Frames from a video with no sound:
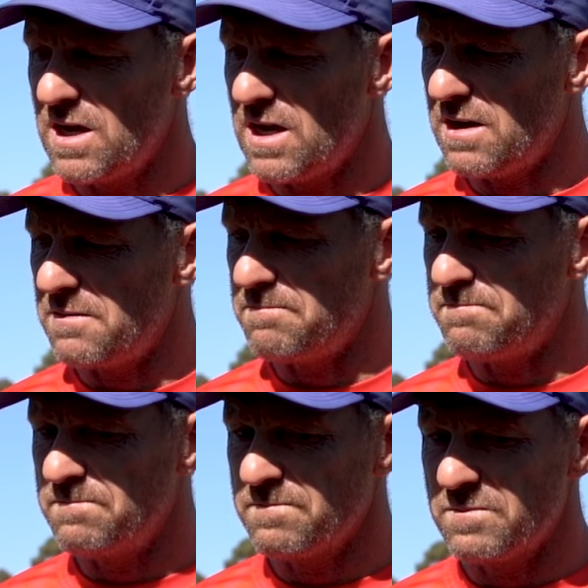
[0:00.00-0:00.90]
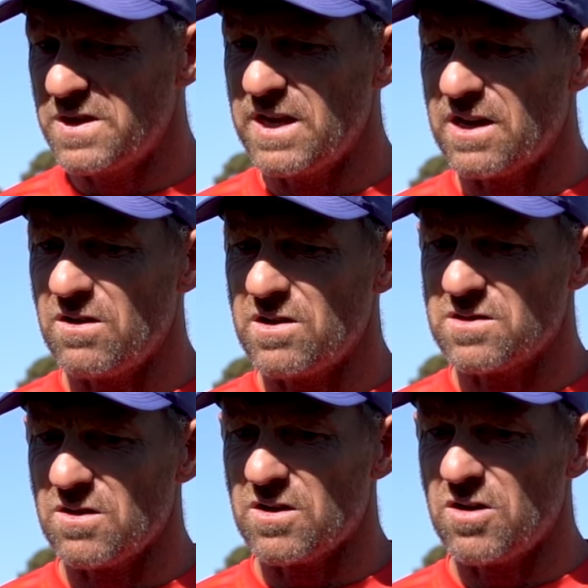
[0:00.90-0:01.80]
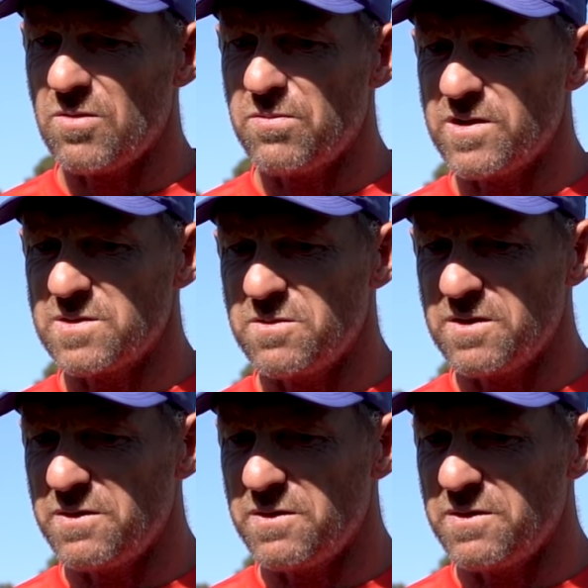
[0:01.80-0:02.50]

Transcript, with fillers: Yeah. Um, but yeah, guys like Kyle Presbury,